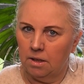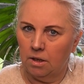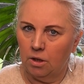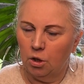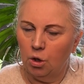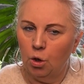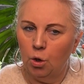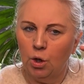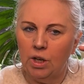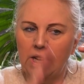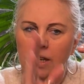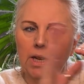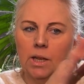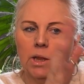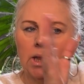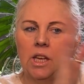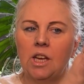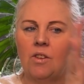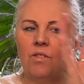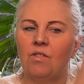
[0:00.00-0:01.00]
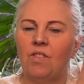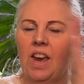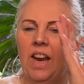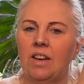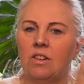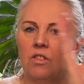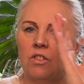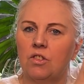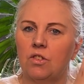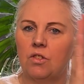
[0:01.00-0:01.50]
You're looking at the
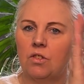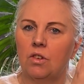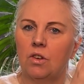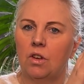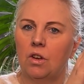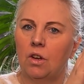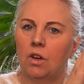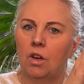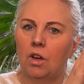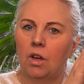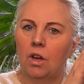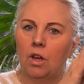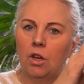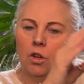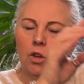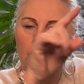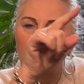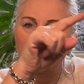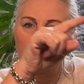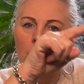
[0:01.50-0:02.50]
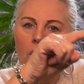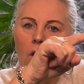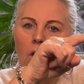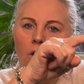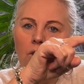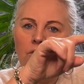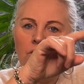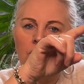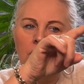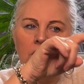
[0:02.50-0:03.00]
event. You're
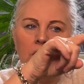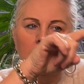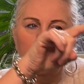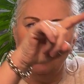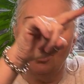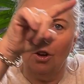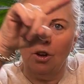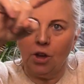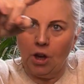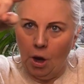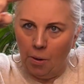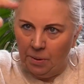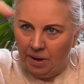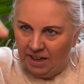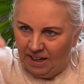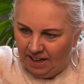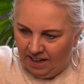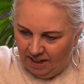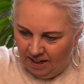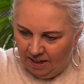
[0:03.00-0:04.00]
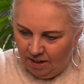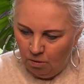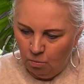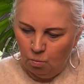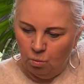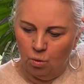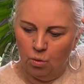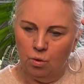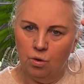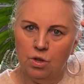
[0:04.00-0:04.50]
not going
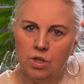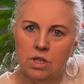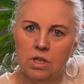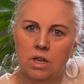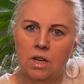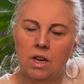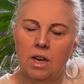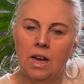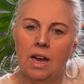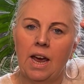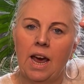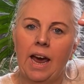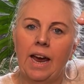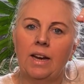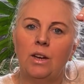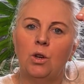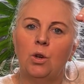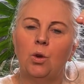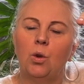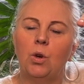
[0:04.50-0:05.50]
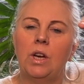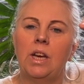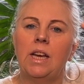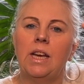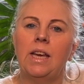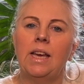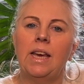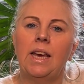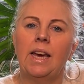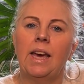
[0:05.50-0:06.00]
inward and
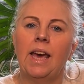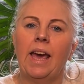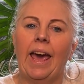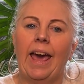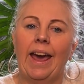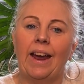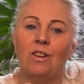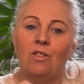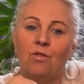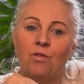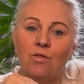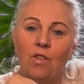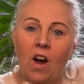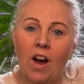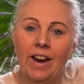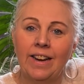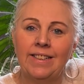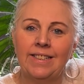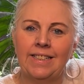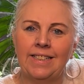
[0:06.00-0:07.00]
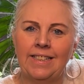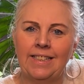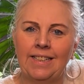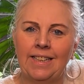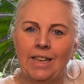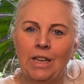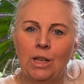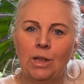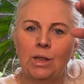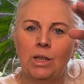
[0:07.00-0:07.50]
looking and finding
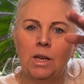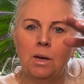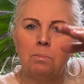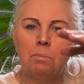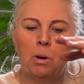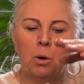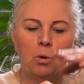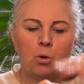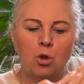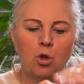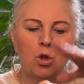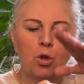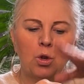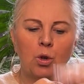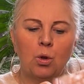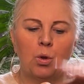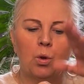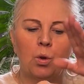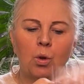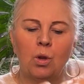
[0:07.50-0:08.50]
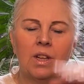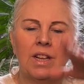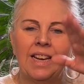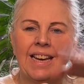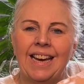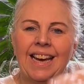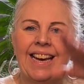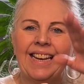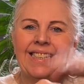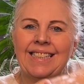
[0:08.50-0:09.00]
the emotional
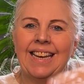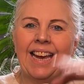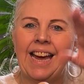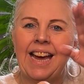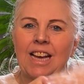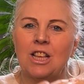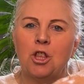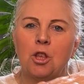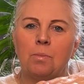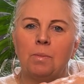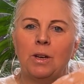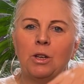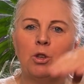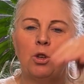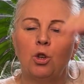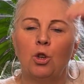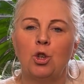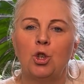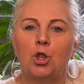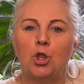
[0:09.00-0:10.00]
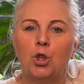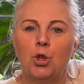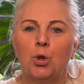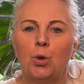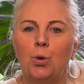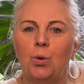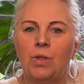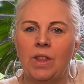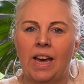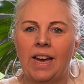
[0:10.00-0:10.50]
attachment
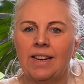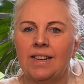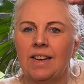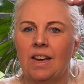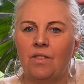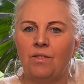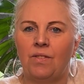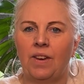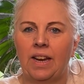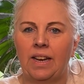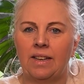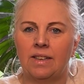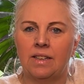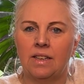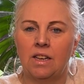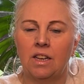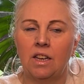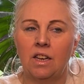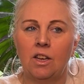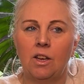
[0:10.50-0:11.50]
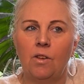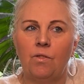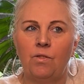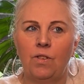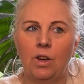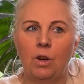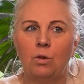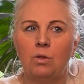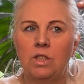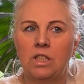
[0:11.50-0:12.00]
to that event. You
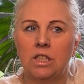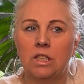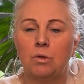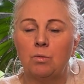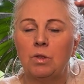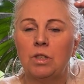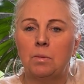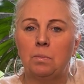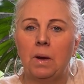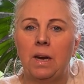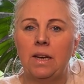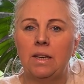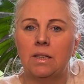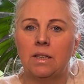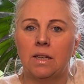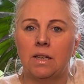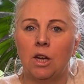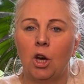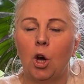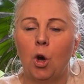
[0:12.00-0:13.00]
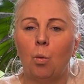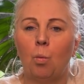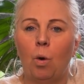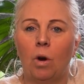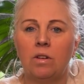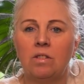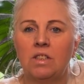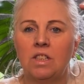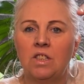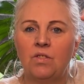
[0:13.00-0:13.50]
feel disrespected.
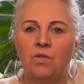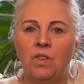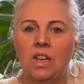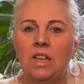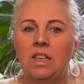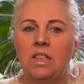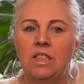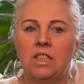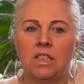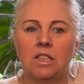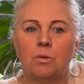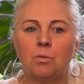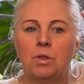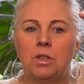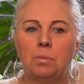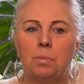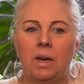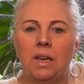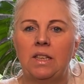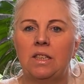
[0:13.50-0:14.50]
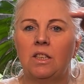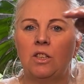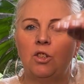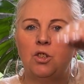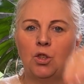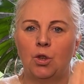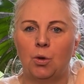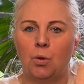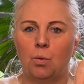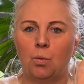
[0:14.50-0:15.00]
What does feeling disrespected
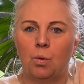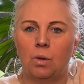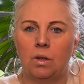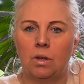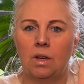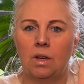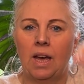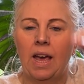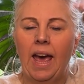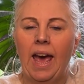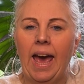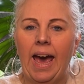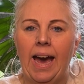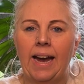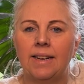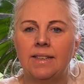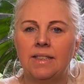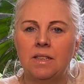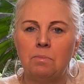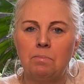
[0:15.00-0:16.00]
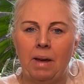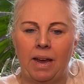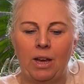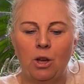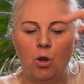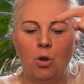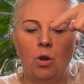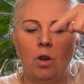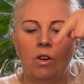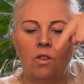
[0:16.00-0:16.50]
do? How does it
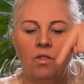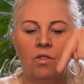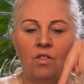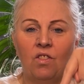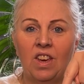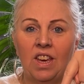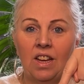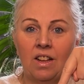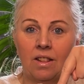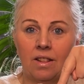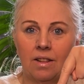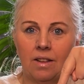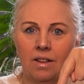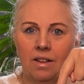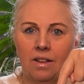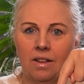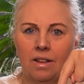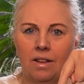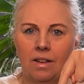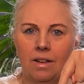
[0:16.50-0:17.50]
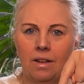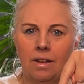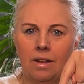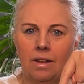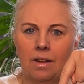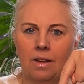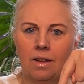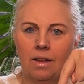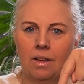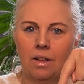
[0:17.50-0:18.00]
make you feel?
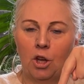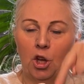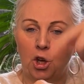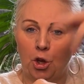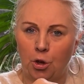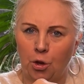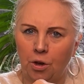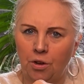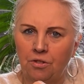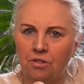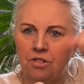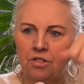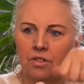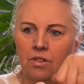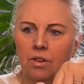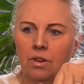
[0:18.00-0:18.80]
Hurt?